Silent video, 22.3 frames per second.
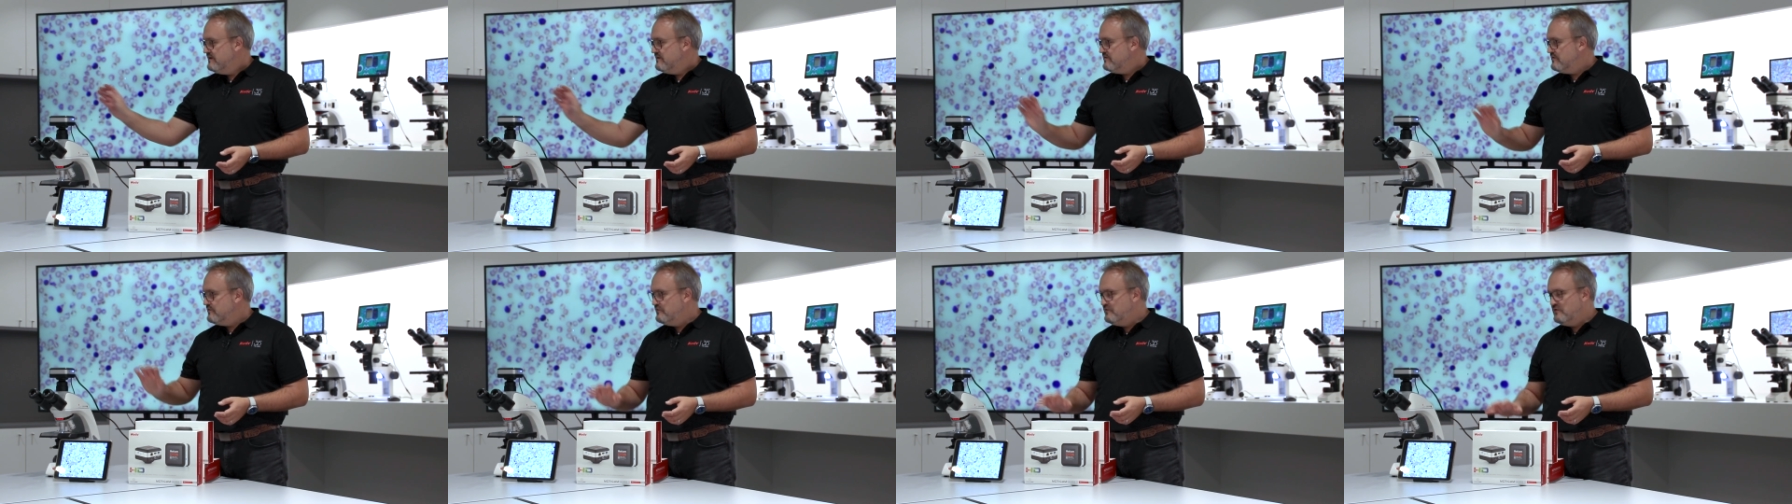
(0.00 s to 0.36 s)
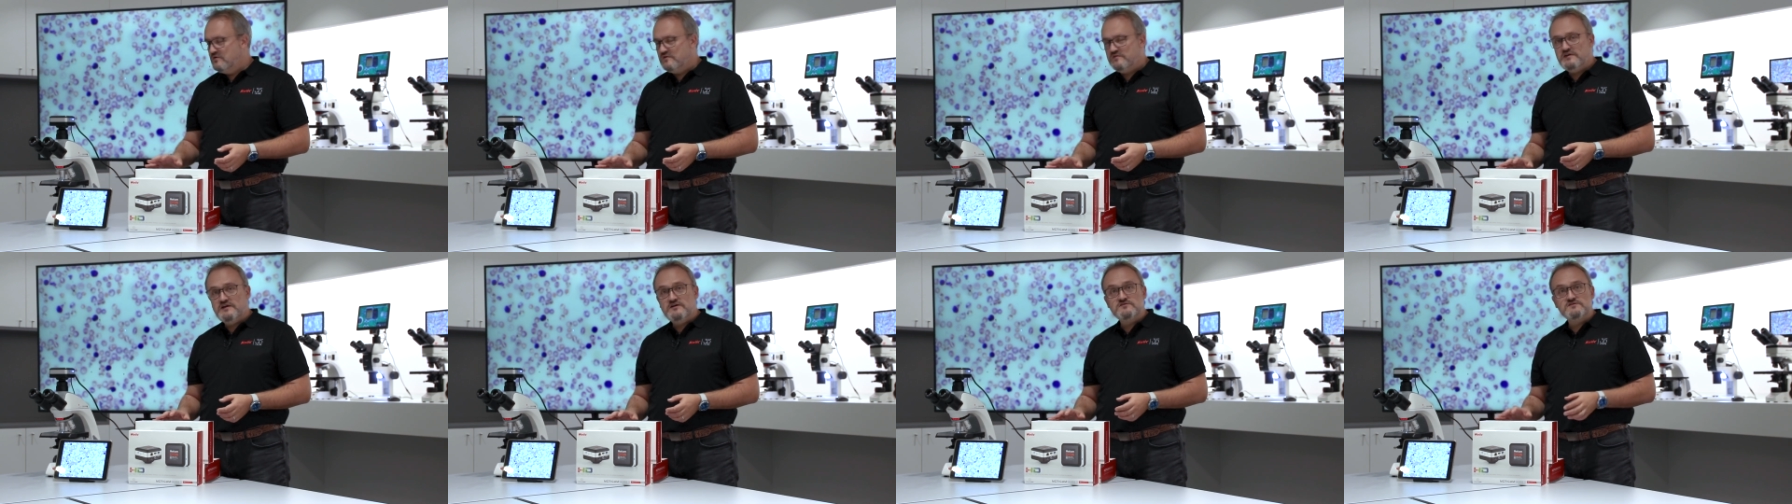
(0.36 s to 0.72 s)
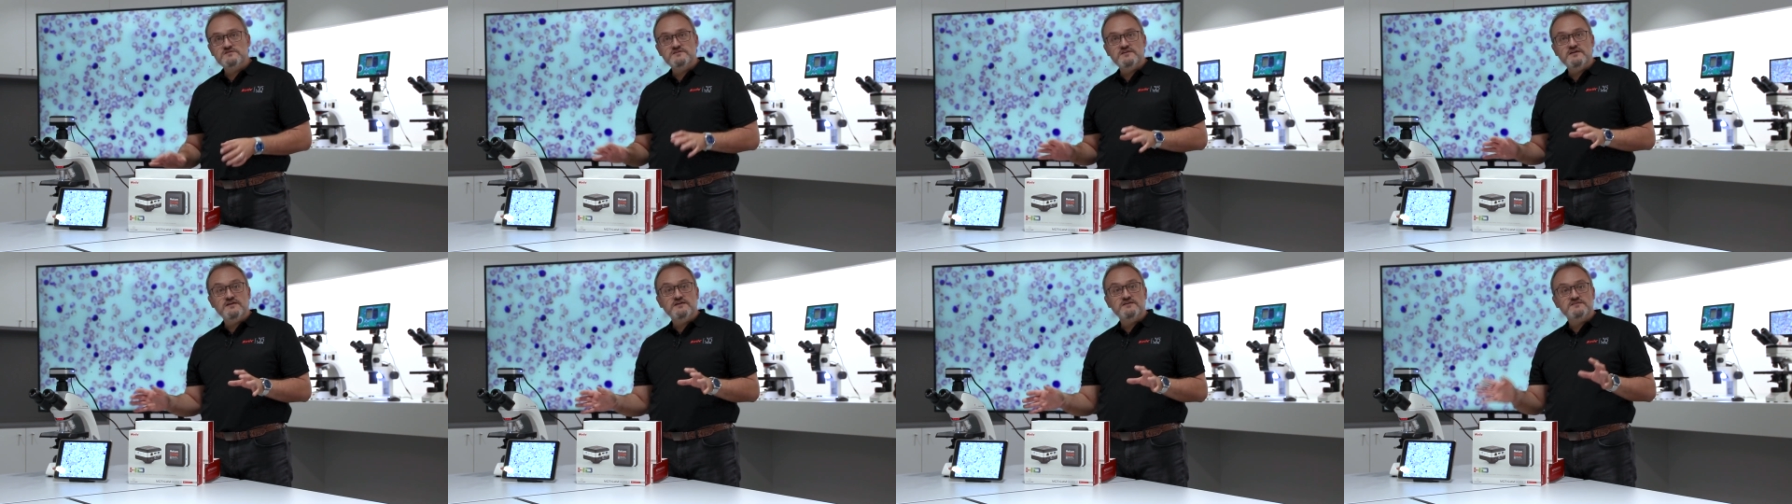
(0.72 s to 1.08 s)
the
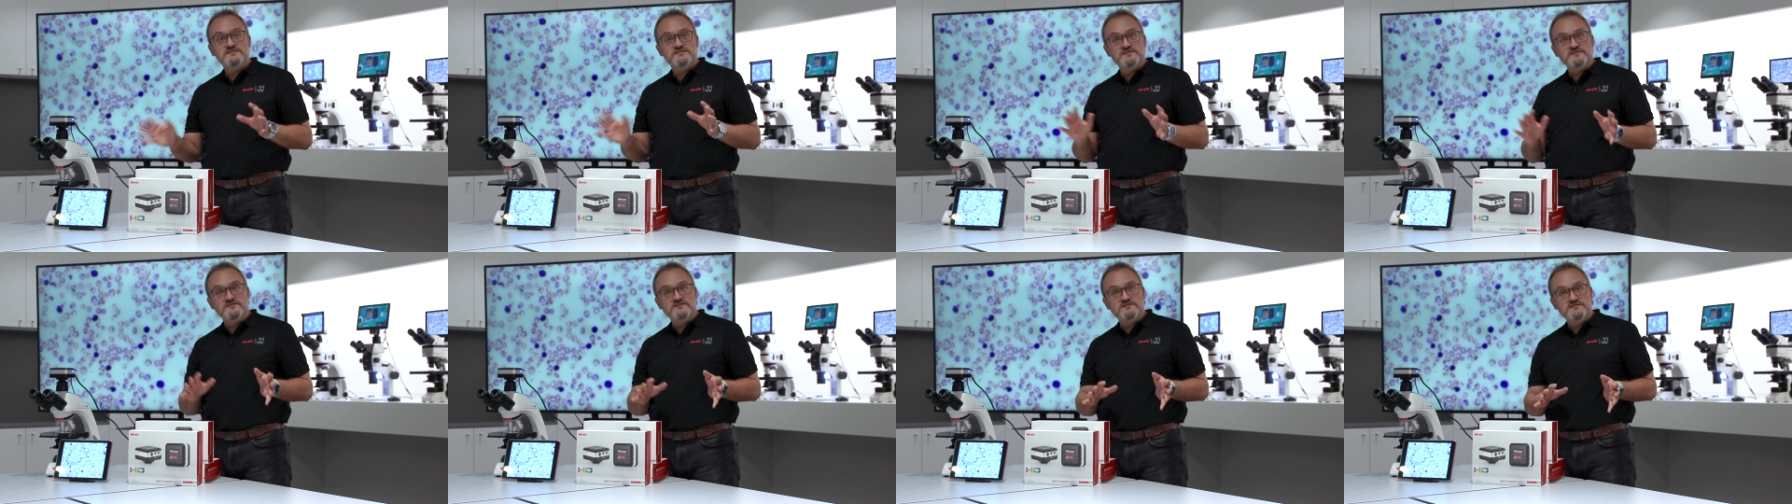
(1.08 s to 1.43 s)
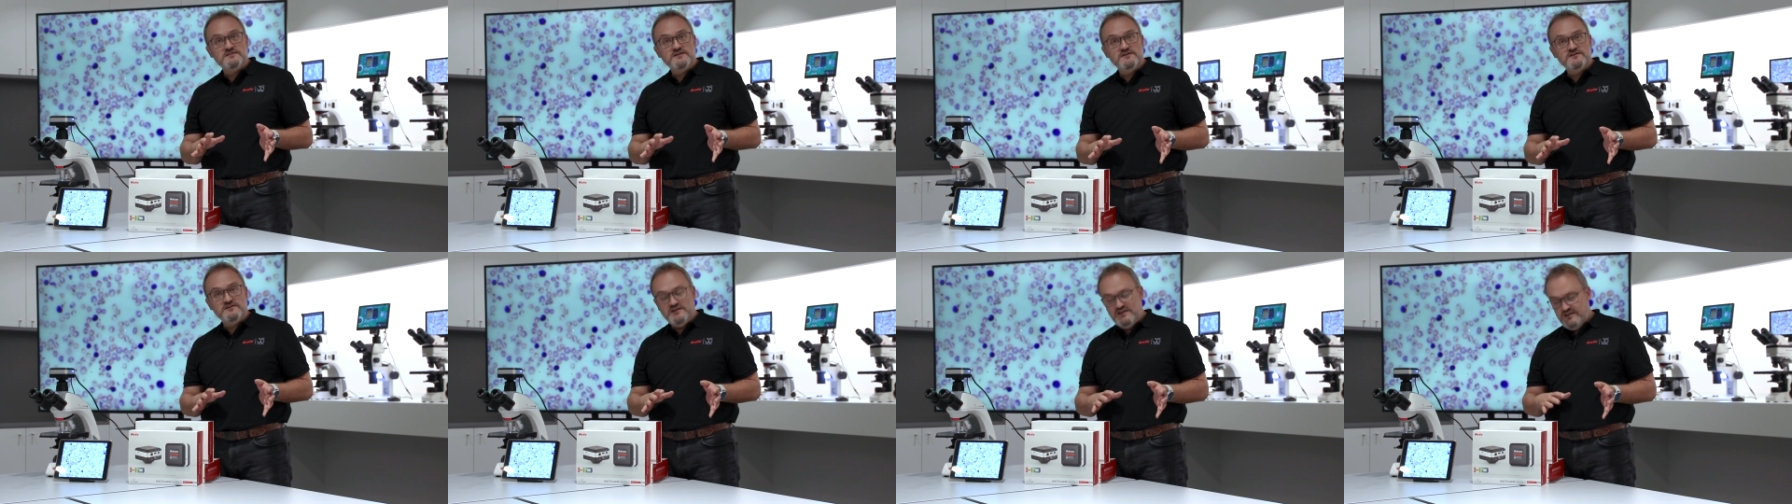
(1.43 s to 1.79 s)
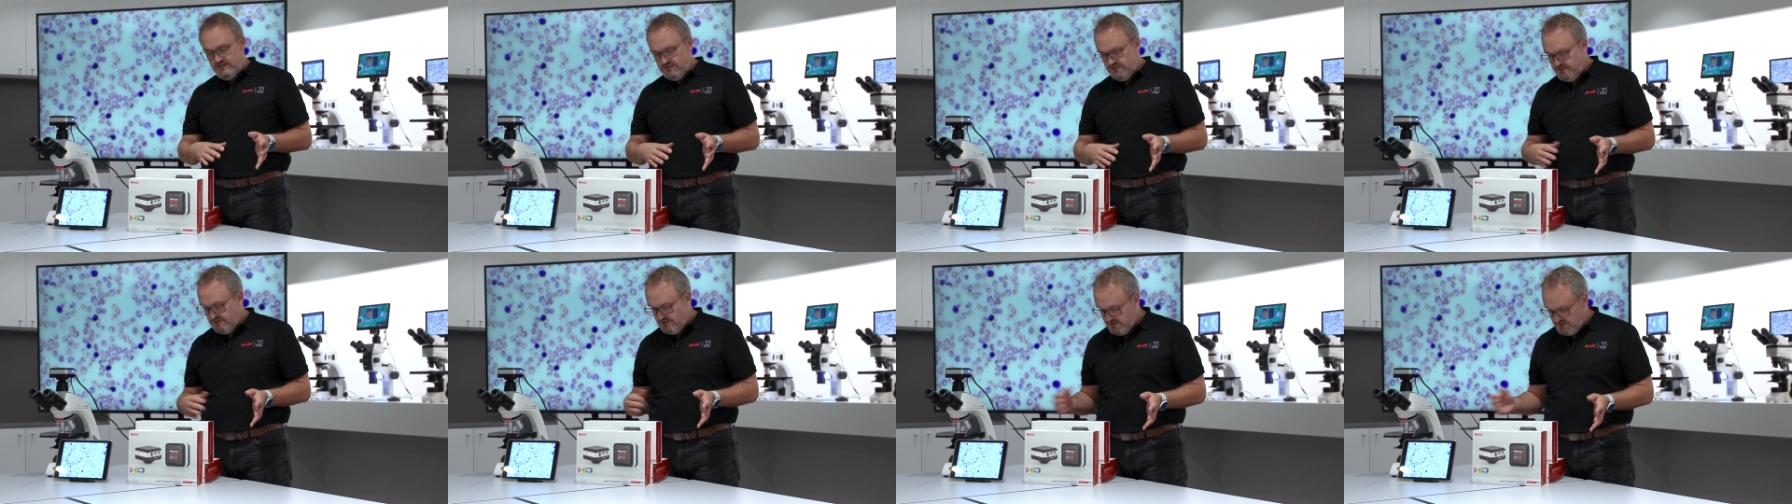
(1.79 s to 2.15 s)
4000X and the
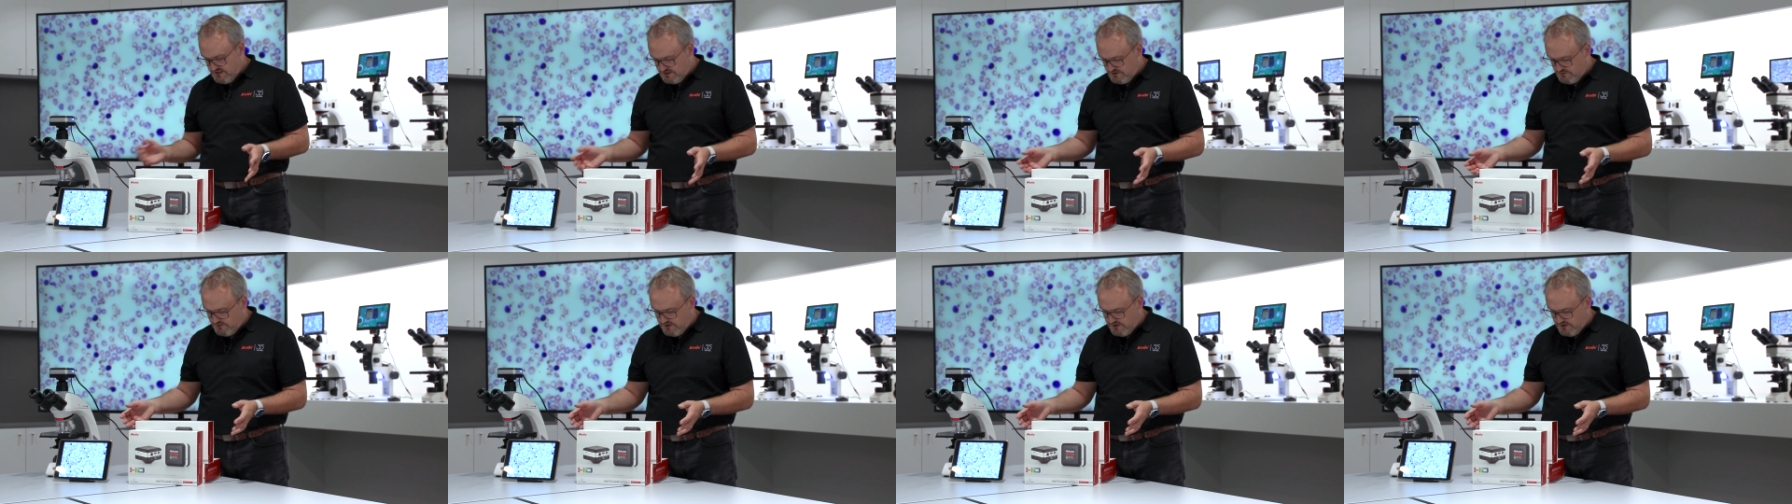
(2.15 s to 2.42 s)
1080 as